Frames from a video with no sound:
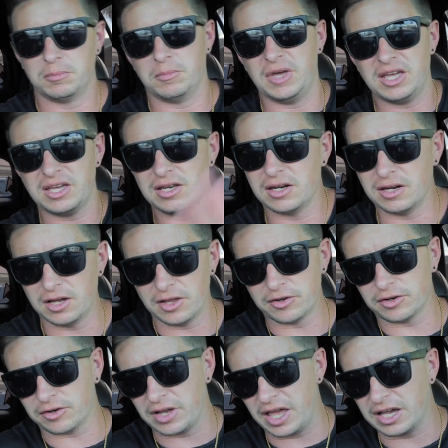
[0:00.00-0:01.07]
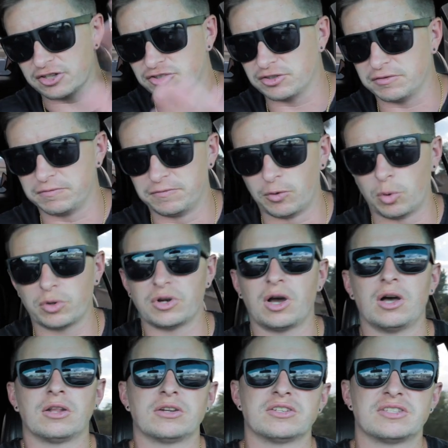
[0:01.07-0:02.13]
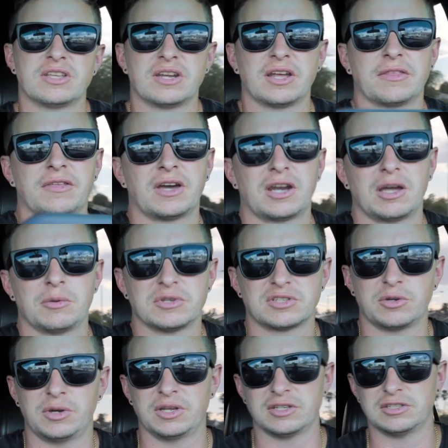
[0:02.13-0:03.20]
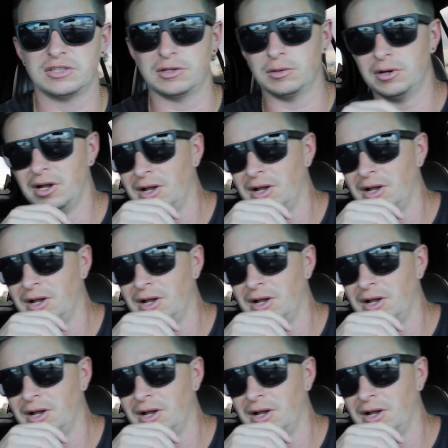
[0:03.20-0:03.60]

Making another extra $4 than I thought I was going to.